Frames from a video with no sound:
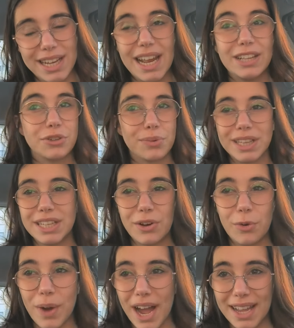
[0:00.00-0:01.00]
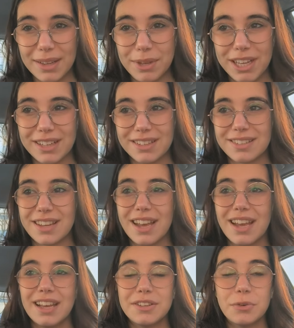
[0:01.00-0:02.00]
and I don't really know why because
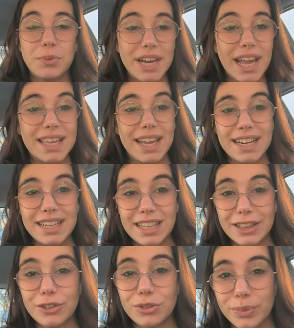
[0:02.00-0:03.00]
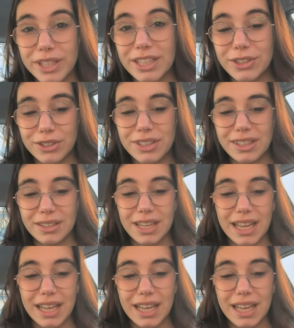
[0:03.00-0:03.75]
when I get it, it looks really good,